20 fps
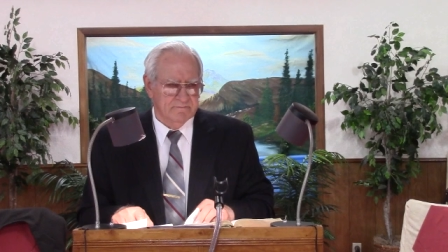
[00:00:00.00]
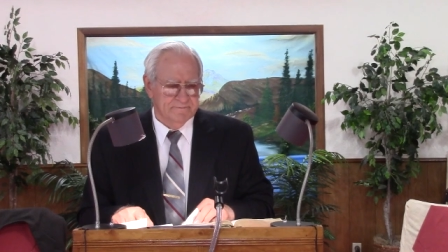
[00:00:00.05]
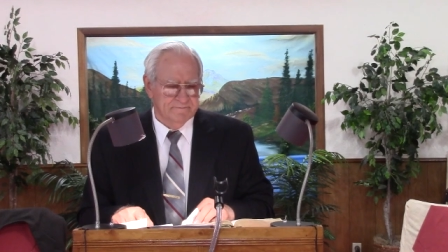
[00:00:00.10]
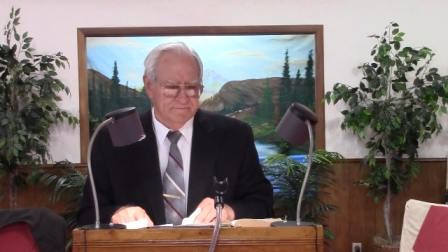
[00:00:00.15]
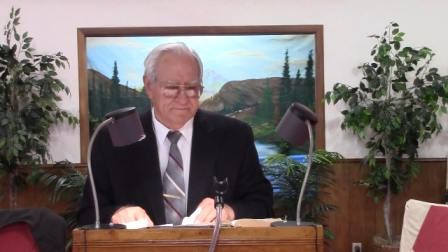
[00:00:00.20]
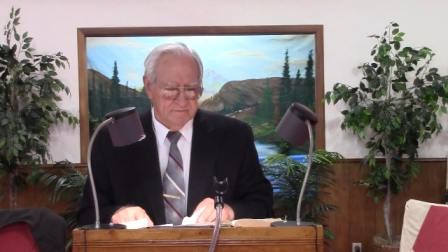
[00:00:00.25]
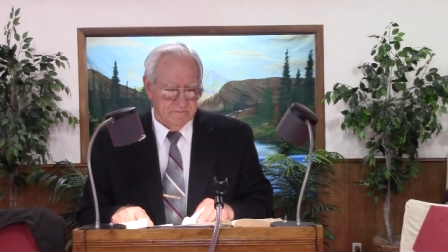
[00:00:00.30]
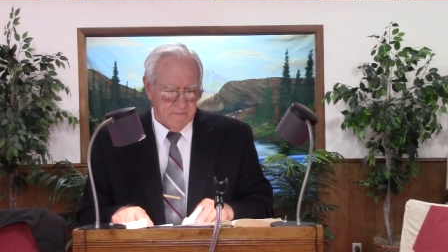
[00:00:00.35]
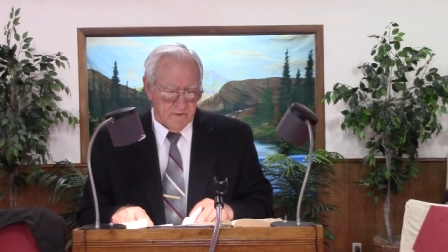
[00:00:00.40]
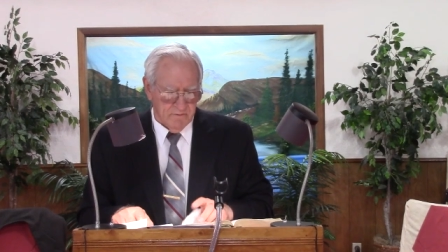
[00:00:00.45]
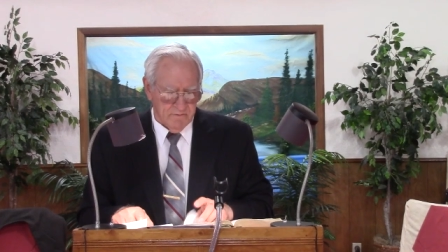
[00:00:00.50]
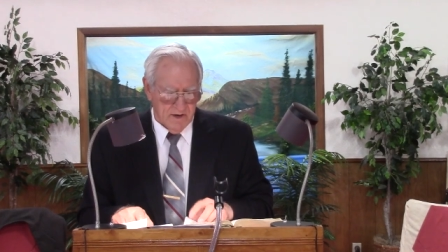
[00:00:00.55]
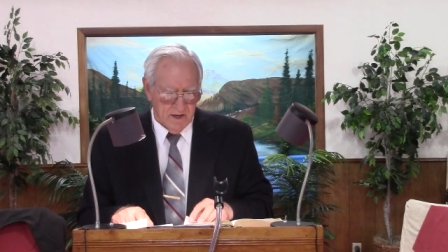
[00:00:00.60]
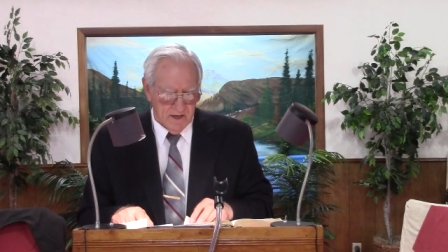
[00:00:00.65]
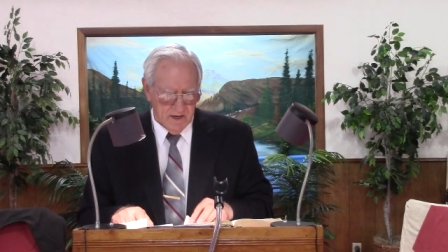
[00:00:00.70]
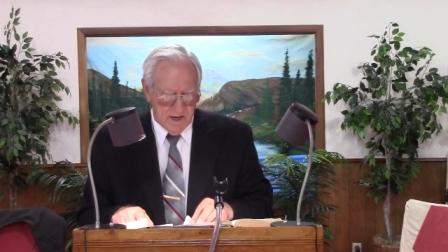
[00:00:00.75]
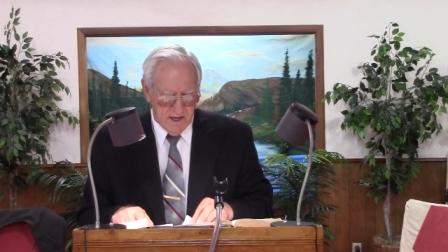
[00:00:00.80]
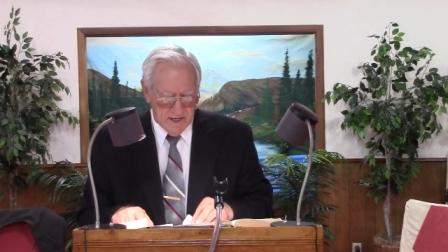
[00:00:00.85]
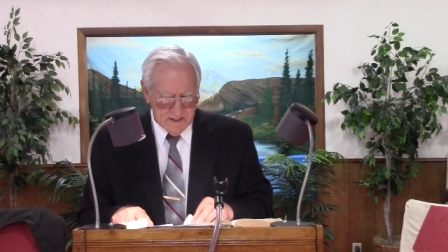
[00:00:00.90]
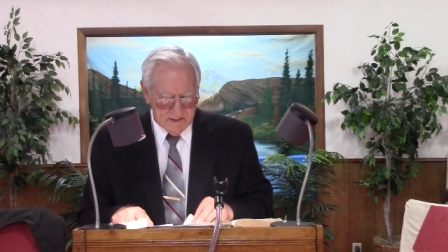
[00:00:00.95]
I read
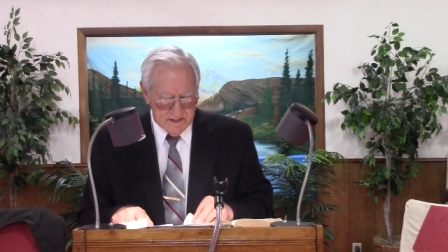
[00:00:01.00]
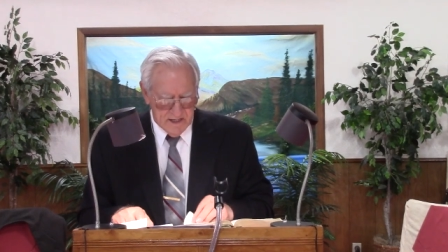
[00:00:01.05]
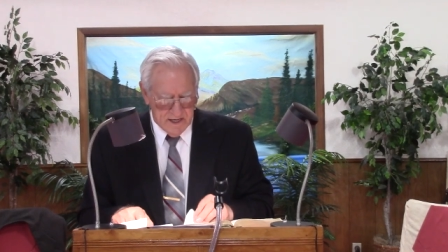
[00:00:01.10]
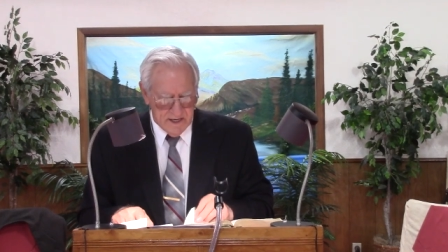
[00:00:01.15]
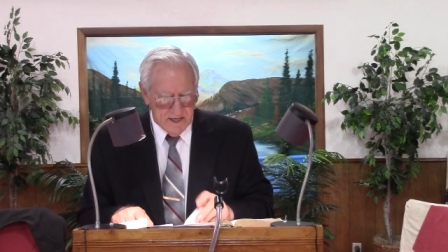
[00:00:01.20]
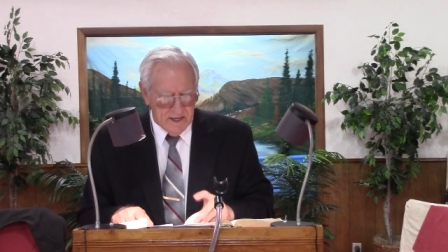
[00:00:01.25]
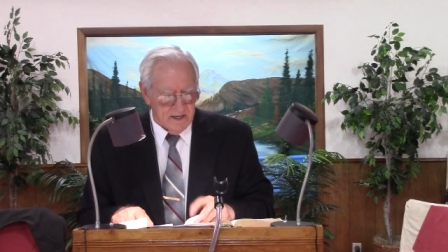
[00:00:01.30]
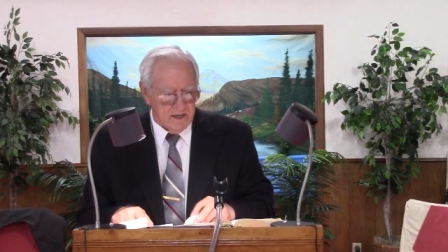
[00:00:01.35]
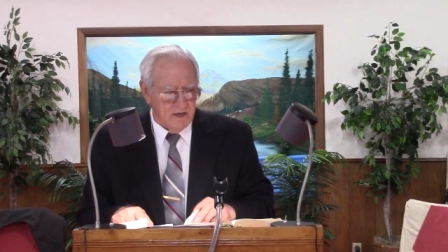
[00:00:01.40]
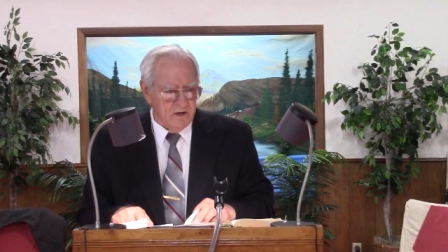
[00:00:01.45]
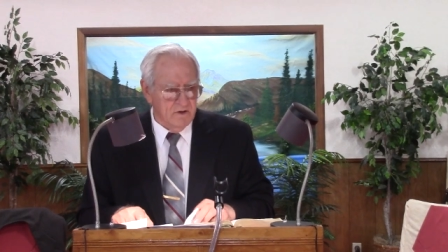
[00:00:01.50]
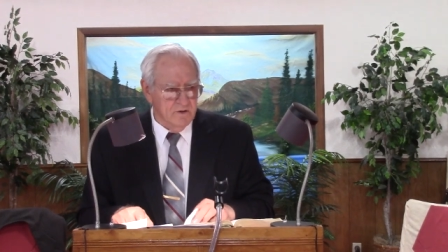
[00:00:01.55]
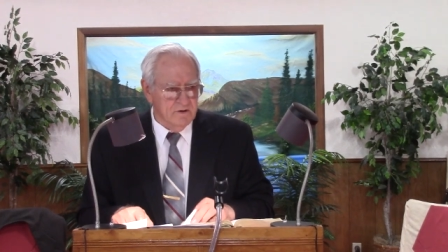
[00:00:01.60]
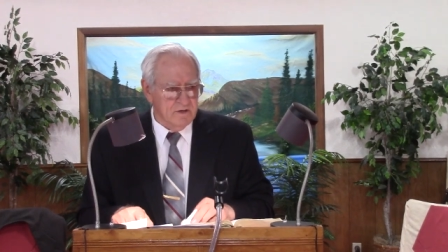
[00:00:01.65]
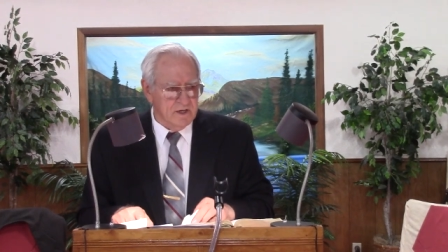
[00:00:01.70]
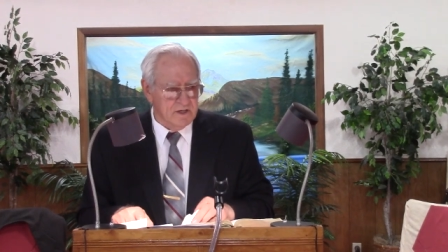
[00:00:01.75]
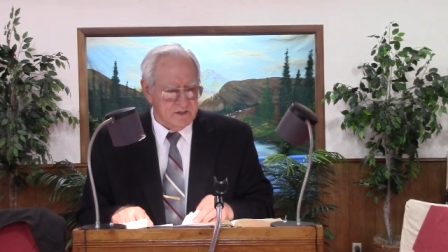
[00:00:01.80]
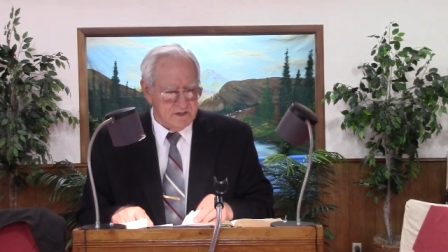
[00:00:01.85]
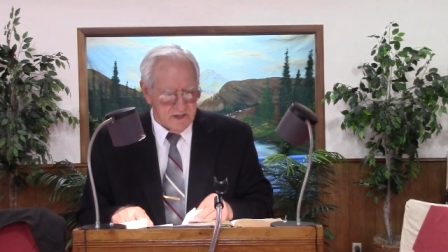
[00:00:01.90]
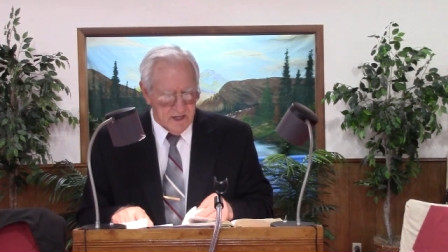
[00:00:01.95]
it last night in
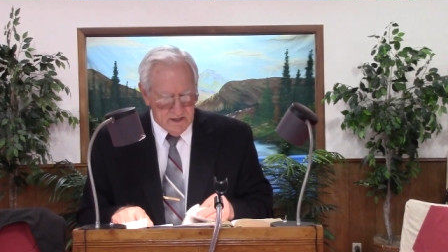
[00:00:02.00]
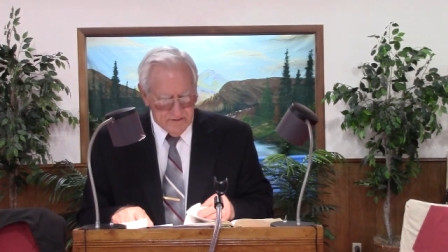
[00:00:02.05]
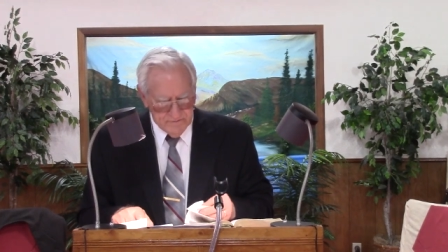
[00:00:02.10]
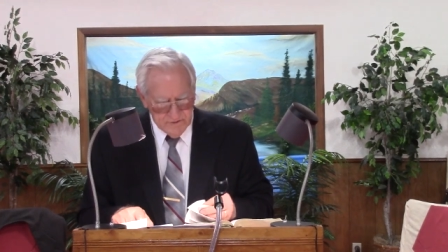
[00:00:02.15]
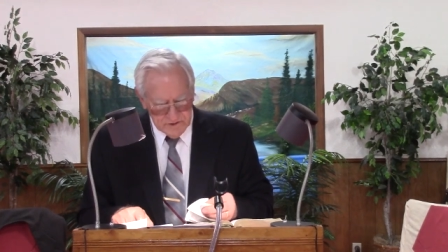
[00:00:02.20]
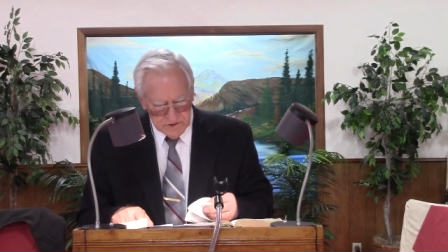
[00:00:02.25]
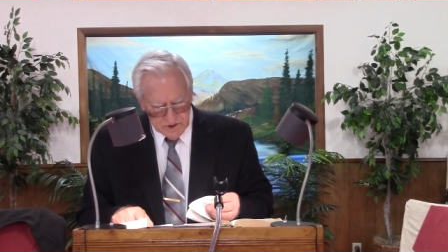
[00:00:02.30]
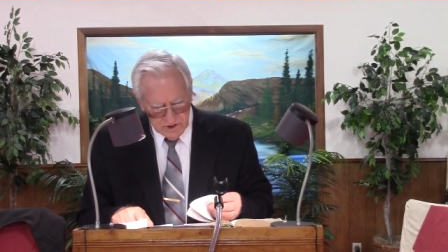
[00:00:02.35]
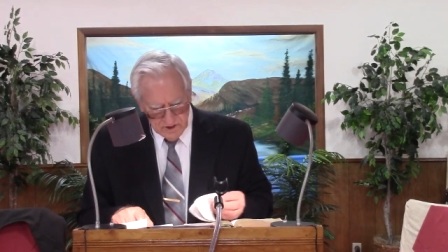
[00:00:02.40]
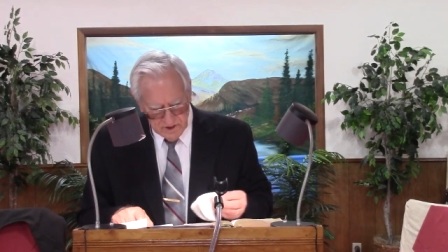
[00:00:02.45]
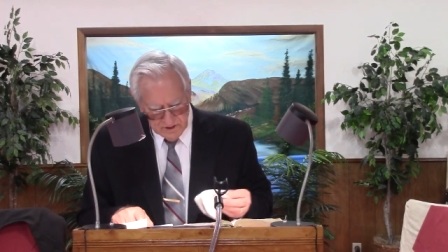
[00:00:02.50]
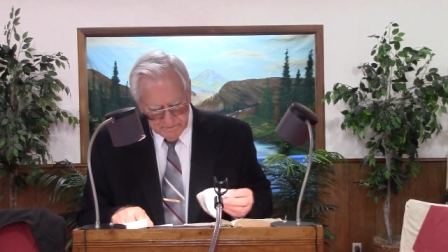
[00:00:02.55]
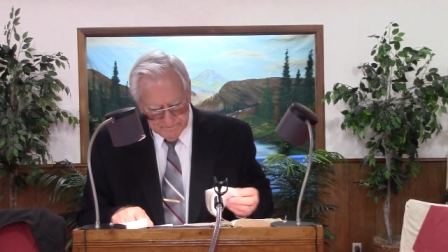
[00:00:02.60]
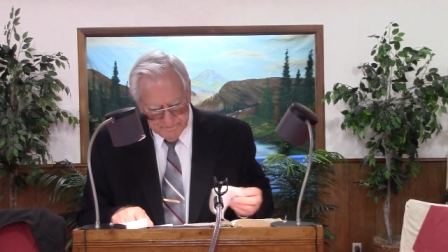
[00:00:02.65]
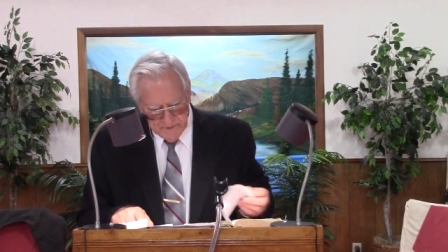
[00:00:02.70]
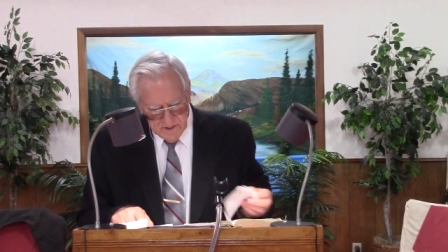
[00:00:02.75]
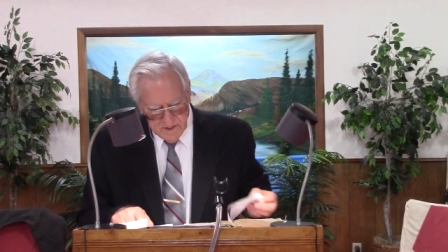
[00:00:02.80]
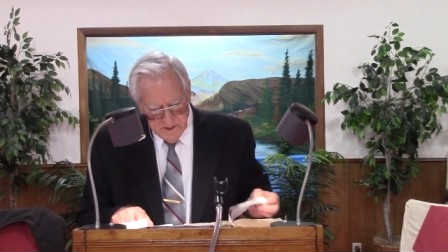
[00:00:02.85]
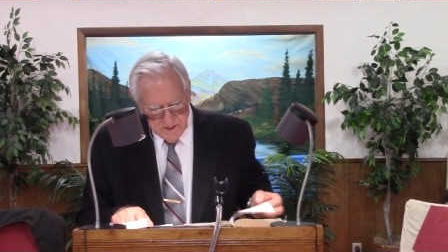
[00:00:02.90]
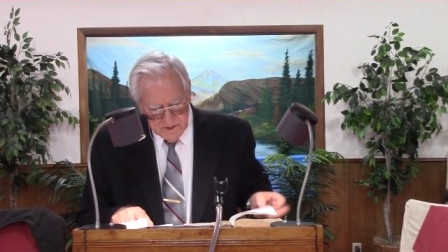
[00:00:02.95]
Luke instead of in John.
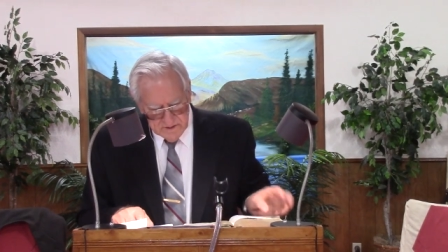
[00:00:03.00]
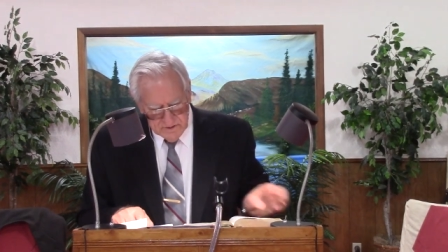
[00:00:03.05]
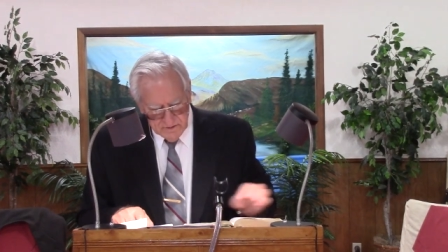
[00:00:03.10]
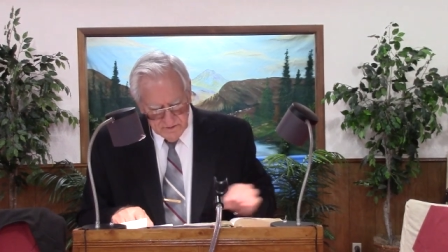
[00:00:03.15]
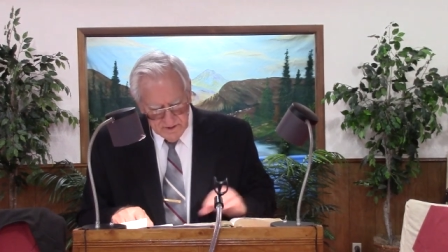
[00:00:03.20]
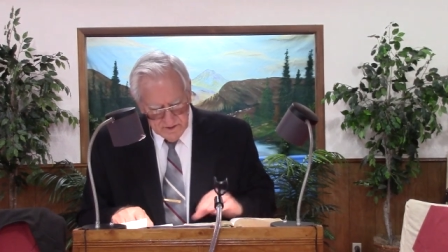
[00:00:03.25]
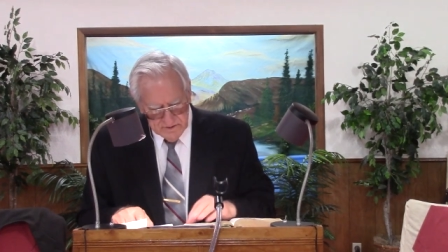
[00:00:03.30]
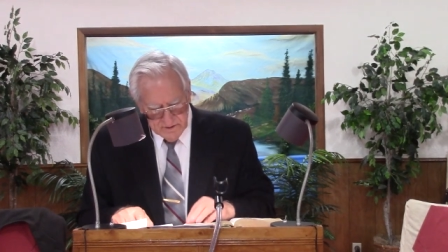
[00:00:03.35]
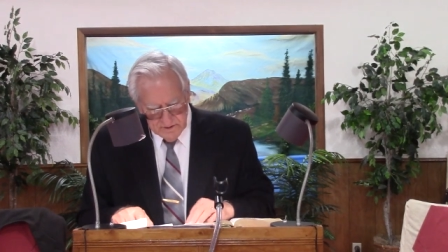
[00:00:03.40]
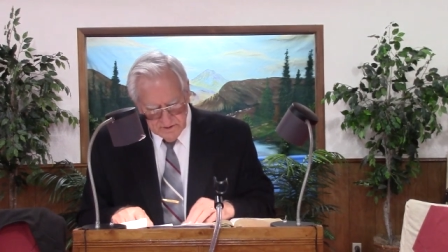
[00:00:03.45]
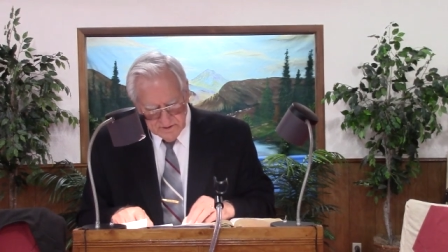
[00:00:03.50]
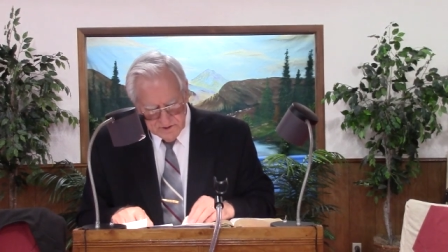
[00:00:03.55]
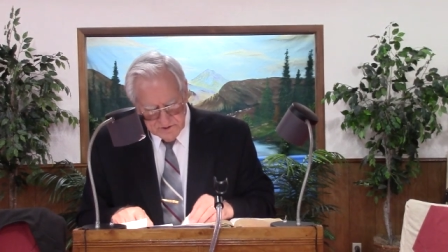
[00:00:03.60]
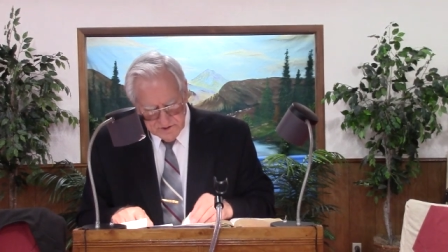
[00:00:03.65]
Sorry, turn to